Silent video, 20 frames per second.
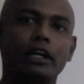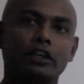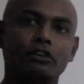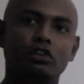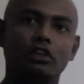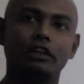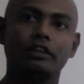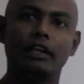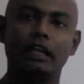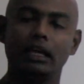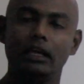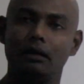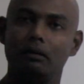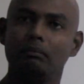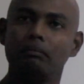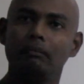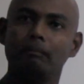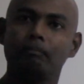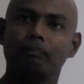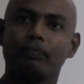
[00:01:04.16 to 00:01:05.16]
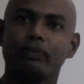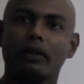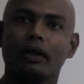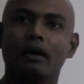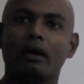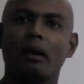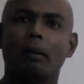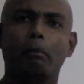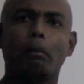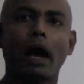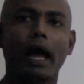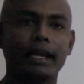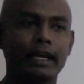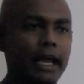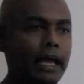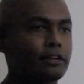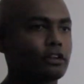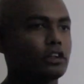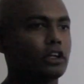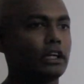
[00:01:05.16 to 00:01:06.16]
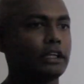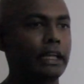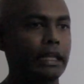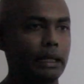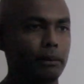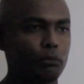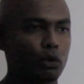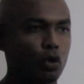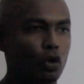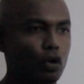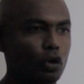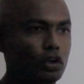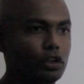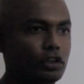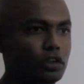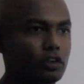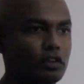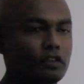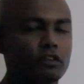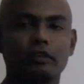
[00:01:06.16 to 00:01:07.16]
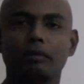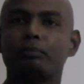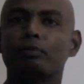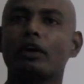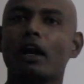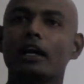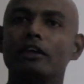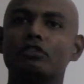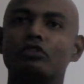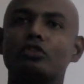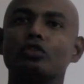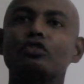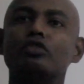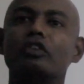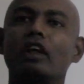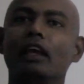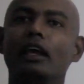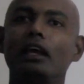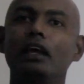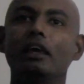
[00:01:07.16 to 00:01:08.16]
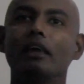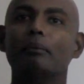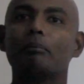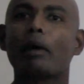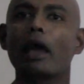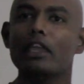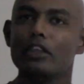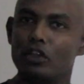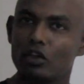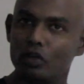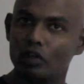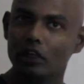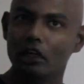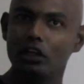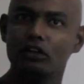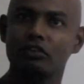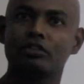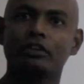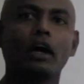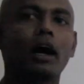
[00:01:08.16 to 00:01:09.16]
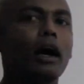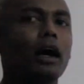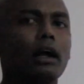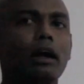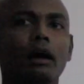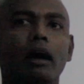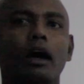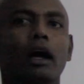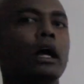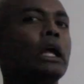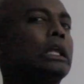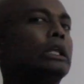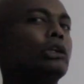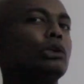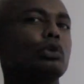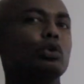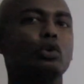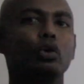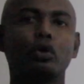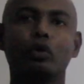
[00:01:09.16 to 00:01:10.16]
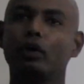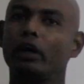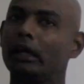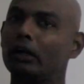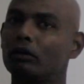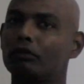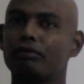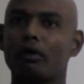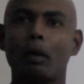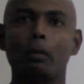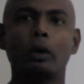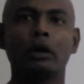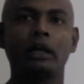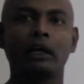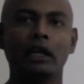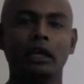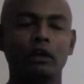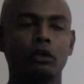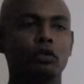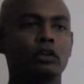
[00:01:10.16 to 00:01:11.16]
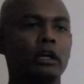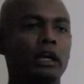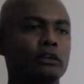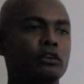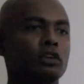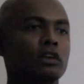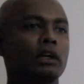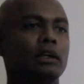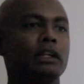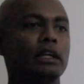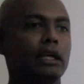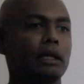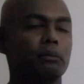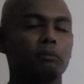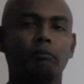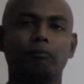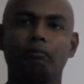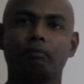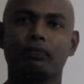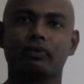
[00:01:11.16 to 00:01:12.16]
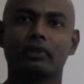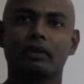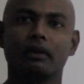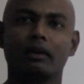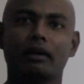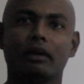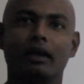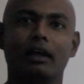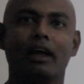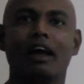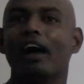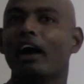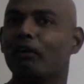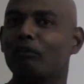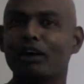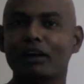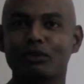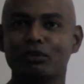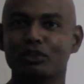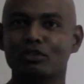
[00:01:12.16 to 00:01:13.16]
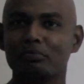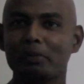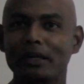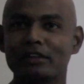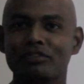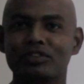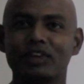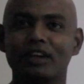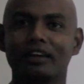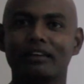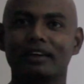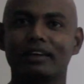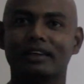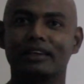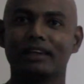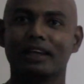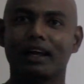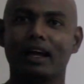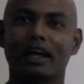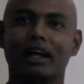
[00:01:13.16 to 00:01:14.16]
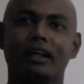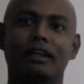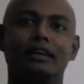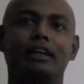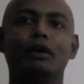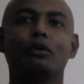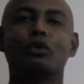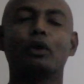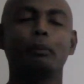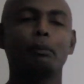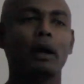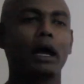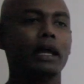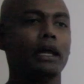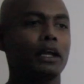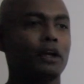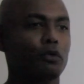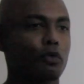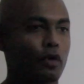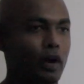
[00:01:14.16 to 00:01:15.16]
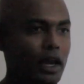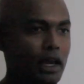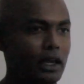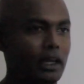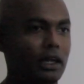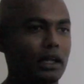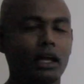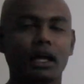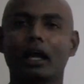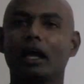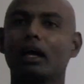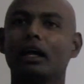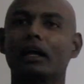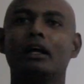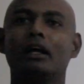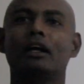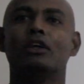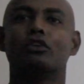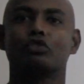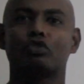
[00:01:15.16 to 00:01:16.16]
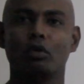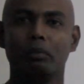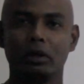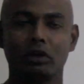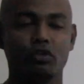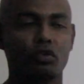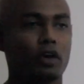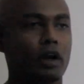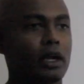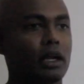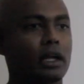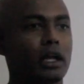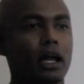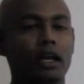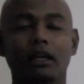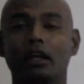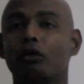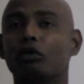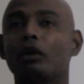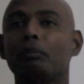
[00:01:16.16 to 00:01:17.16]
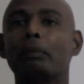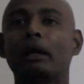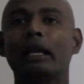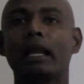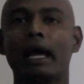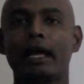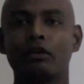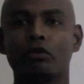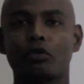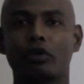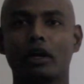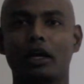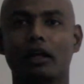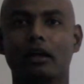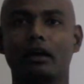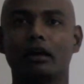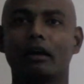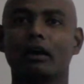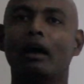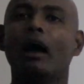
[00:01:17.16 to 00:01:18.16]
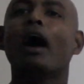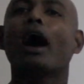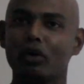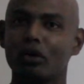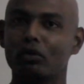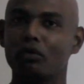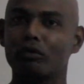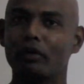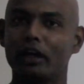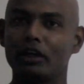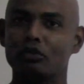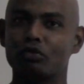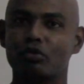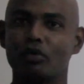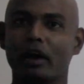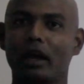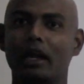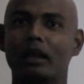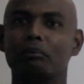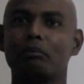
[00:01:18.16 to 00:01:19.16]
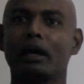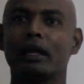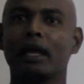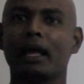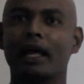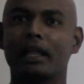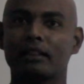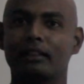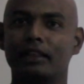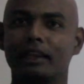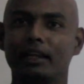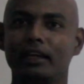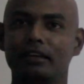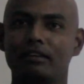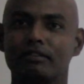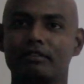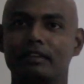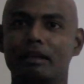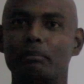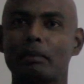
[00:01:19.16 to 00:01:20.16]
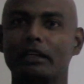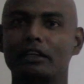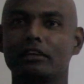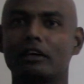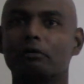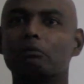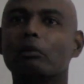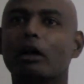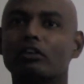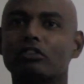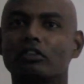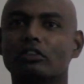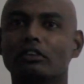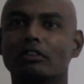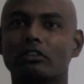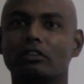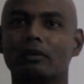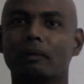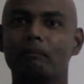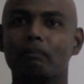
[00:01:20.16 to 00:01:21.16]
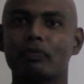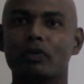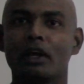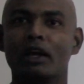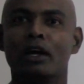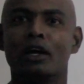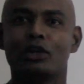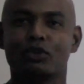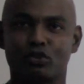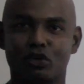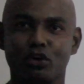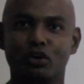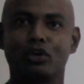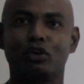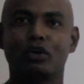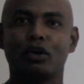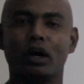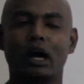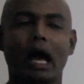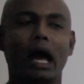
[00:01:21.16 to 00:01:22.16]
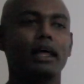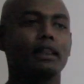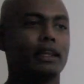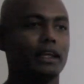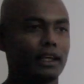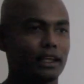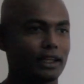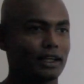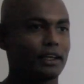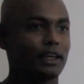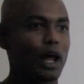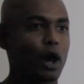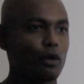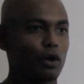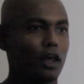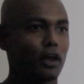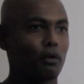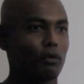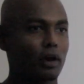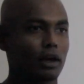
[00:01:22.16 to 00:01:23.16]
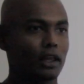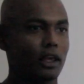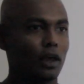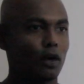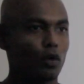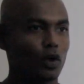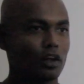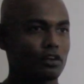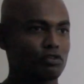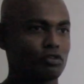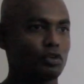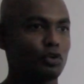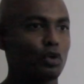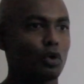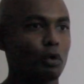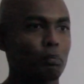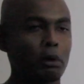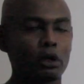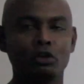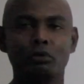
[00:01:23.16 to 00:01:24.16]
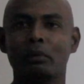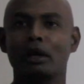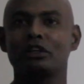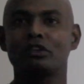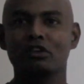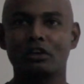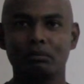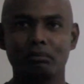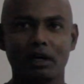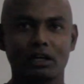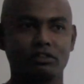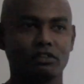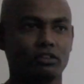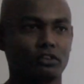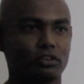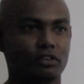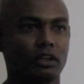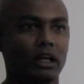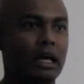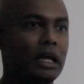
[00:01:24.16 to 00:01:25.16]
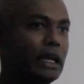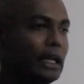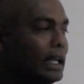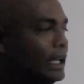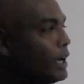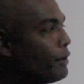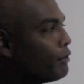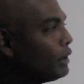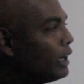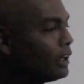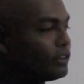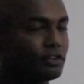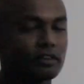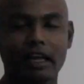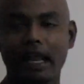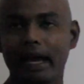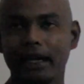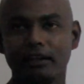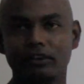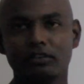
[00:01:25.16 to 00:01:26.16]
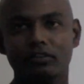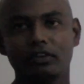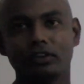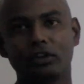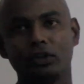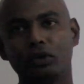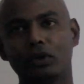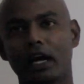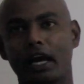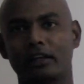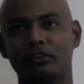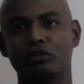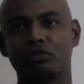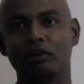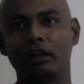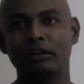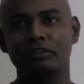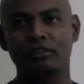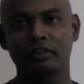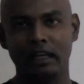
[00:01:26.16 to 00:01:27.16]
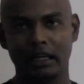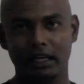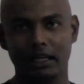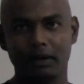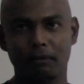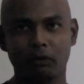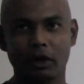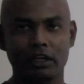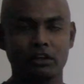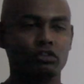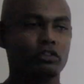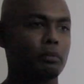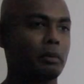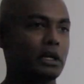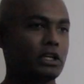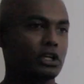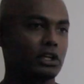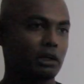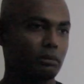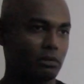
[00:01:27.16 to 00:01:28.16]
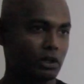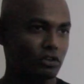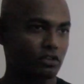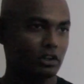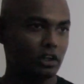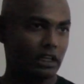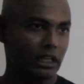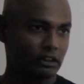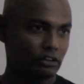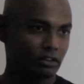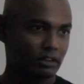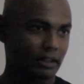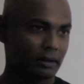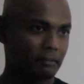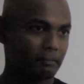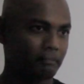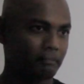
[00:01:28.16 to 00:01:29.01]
national team, my national team coach surprised to see my juniors are too quick promoting into the national team. What was my secret? During my training, swimming training and during my land training, always training my athletes the magical muscles. So I think now everyone curious to know about the magical muscles. In our next slides, you guys will see what is the magical muscle is.